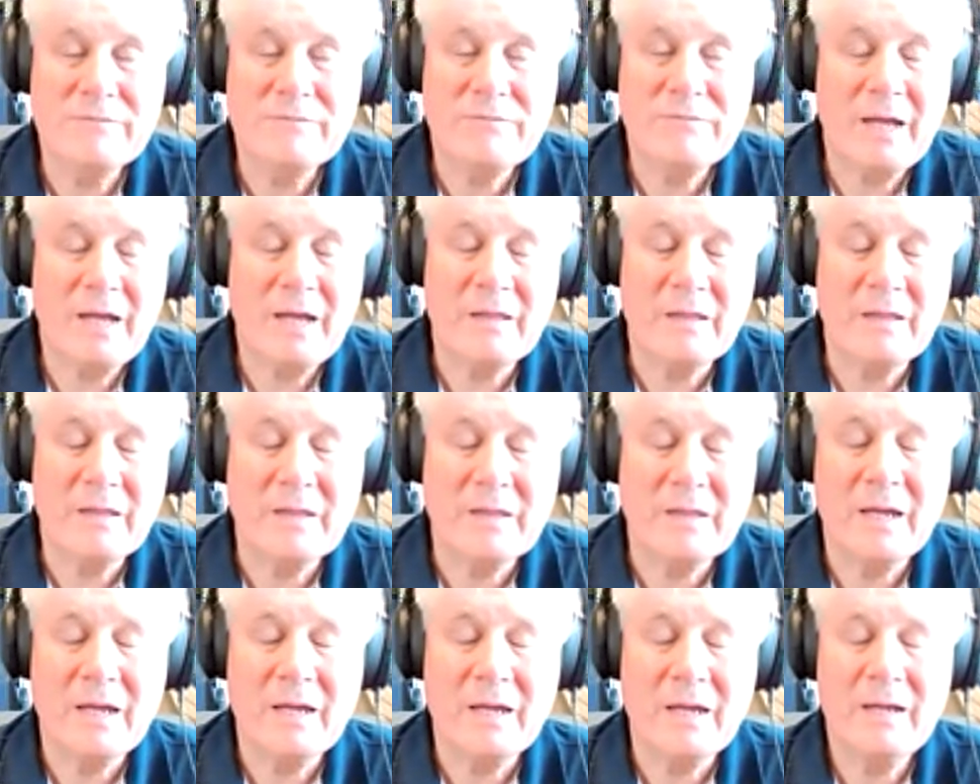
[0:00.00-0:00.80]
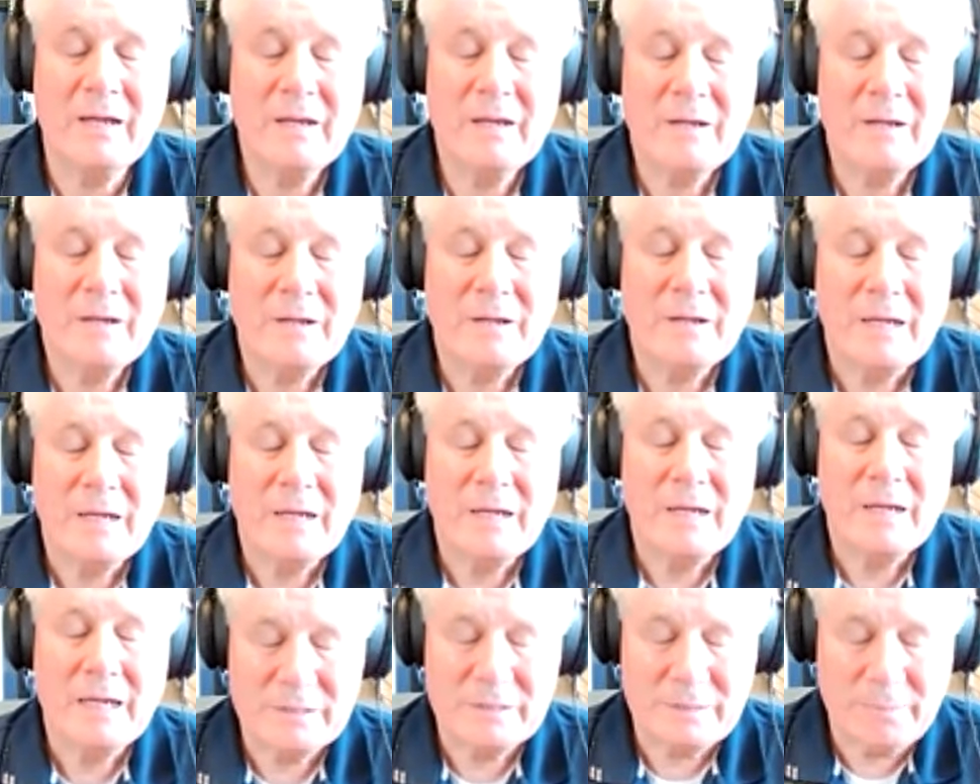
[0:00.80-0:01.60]
that all of those
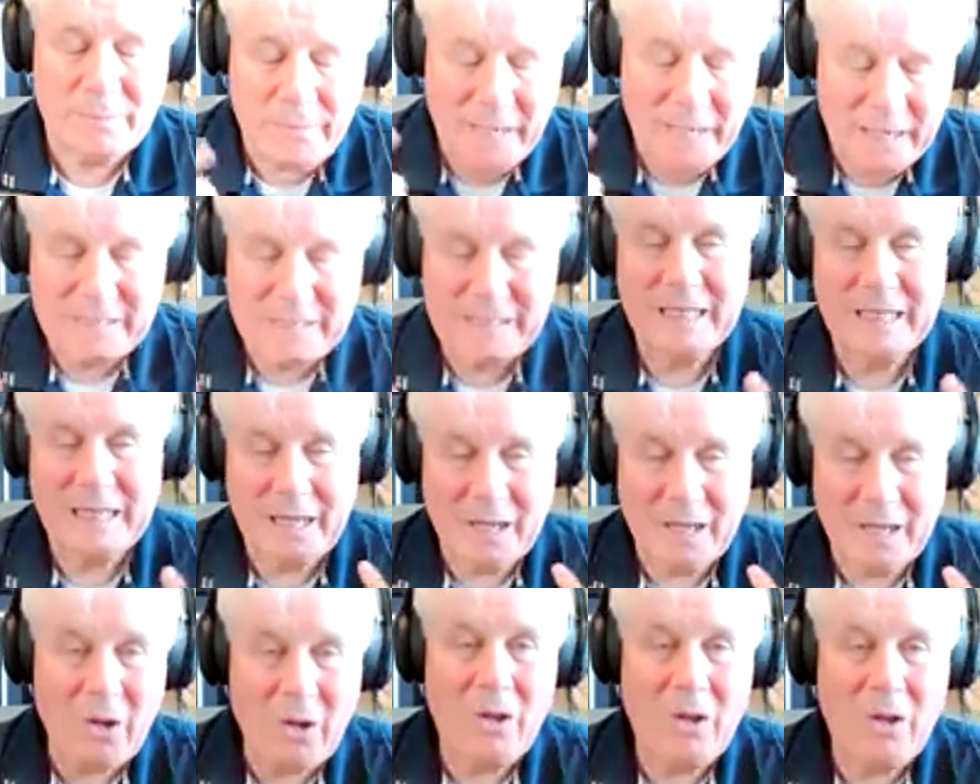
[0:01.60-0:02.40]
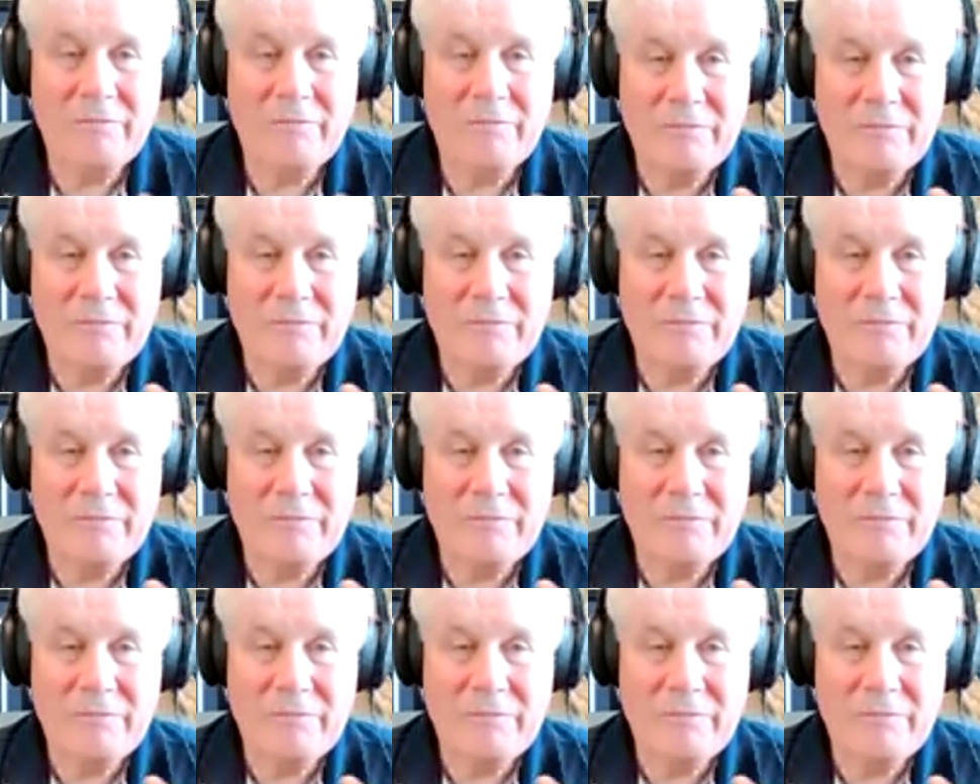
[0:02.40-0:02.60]
regulations